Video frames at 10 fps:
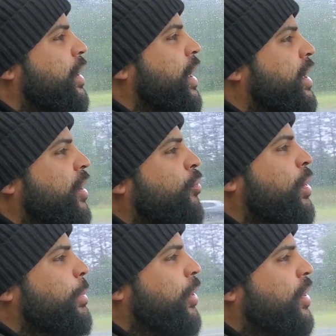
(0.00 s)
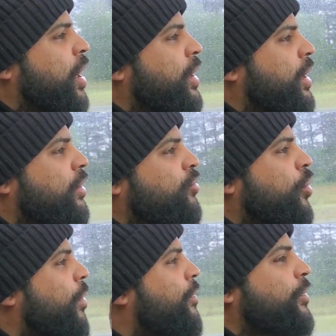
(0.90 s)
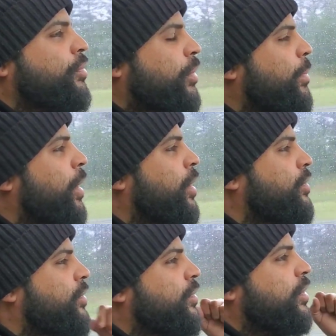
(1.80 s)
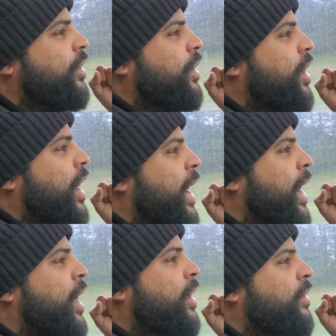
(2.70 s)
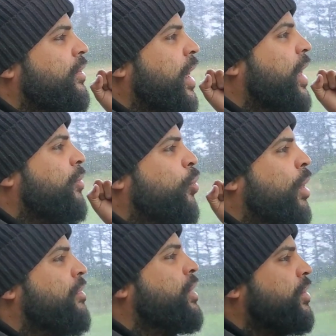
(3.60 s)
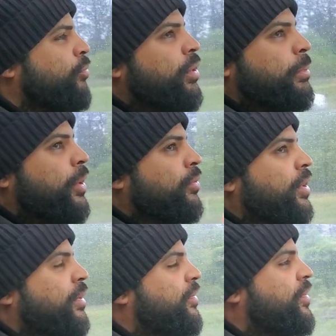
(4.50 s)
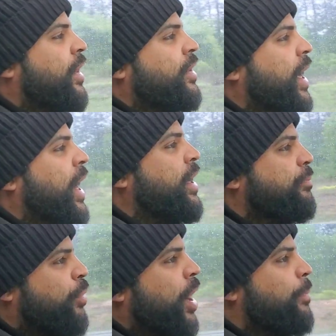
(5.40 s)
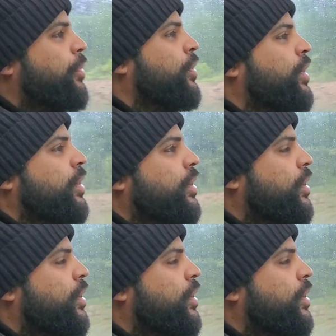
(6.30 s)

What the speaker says: He did a rebuild on it, drove it for 3 months, and whoever did the rebuild didn't set the head properly.